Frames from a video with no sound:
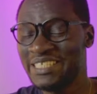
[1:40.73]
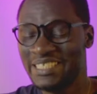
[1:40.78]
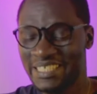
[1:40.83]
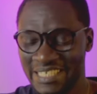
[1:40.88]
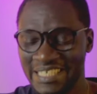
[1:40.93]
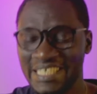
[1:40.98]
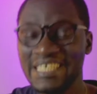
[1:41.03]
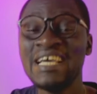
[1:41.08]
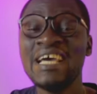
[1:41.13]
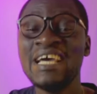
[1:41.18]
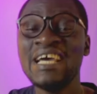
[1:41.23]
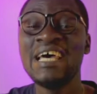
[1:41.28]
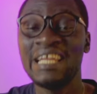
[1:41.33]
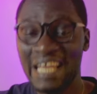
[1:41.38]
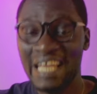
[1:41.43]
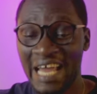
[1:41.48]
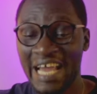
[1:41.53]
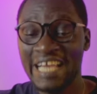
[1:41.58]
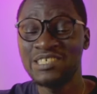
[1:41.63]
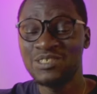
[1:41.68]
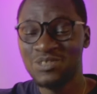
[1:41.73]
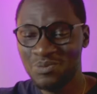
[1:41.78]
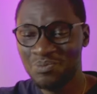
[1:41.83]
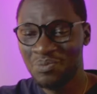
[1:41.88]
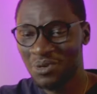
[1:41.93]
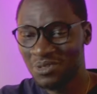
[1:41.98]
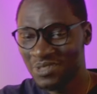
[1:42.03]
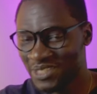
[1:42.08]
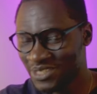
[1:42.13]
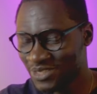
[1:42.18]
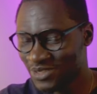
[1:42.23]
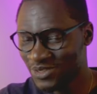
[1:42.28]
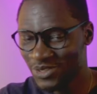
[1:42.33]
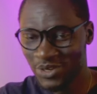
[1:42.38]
She likes to post.